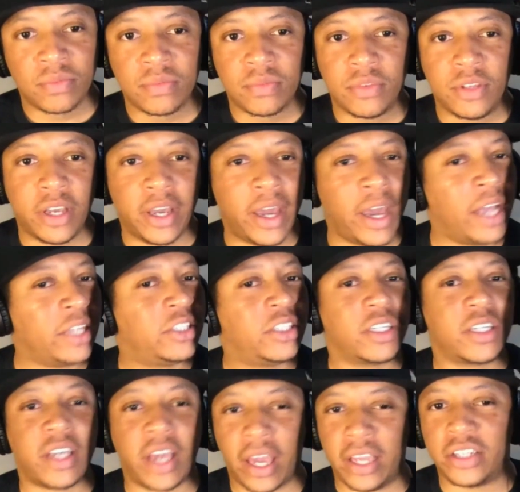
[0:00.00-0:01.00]
The
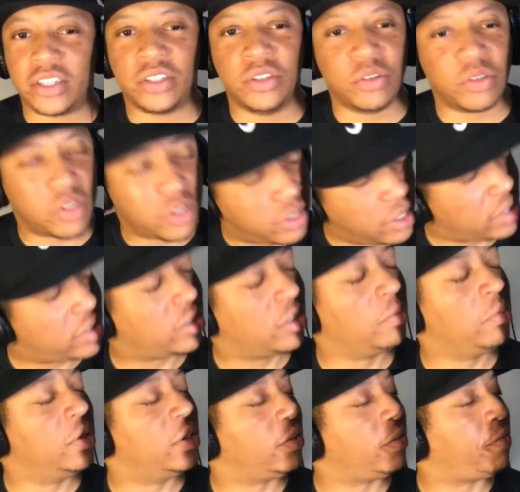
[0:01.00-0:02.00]
educational
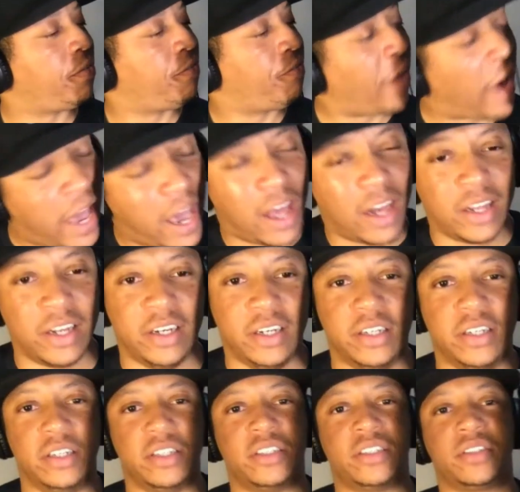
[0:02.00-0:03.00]
system is failing
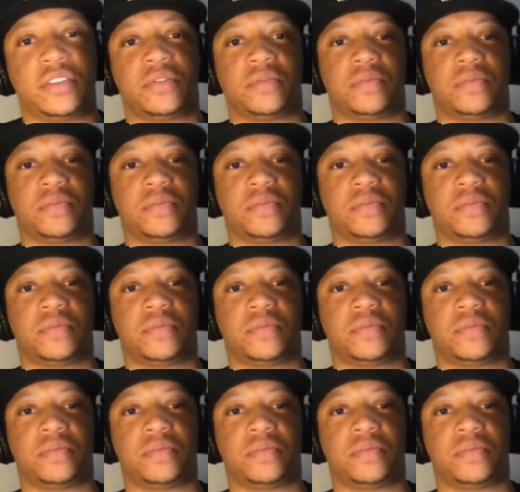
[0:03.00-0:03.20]
us.